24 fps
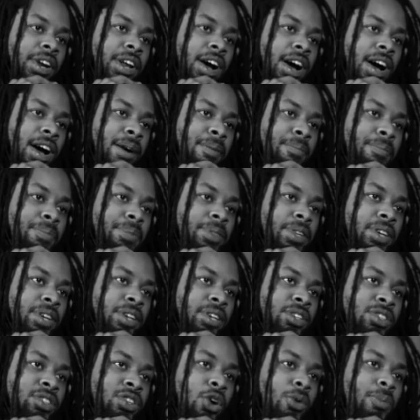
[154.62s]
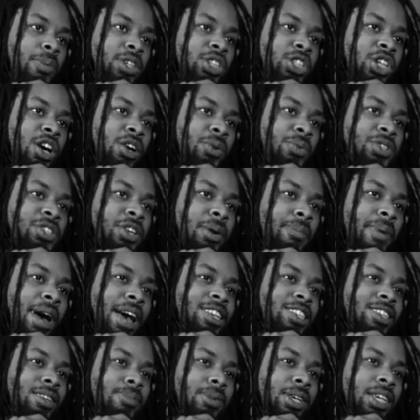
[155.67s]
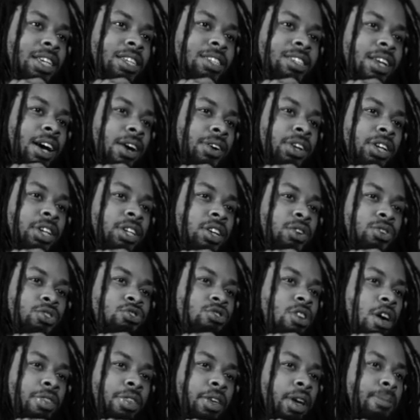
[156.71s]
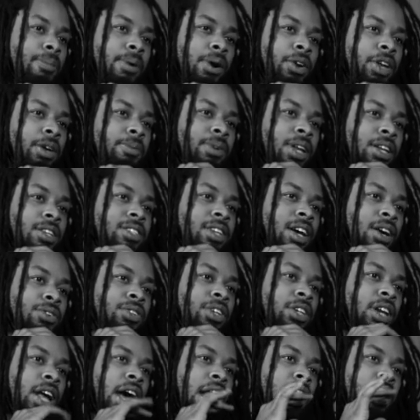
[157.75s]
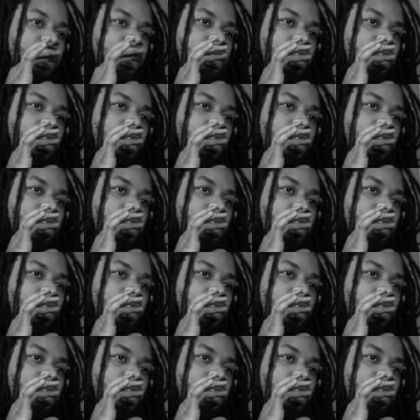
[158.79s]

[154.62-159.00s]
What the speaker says: But Toba Chung was a man to me. He sounded. There's nothing about him that sounded